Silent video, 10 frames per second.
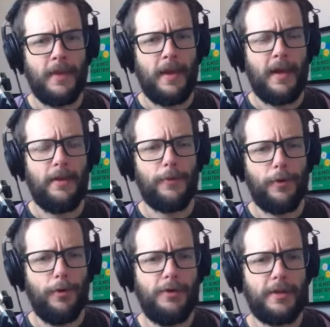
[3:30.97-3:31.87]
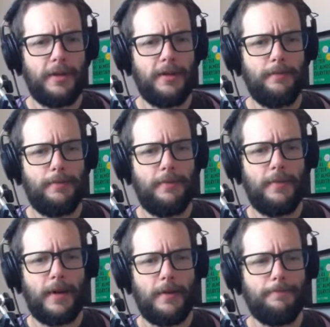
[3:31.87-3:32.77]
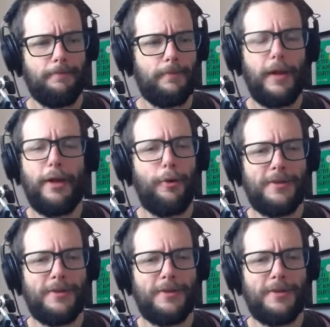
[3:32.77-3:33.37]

And for Gerson, Plato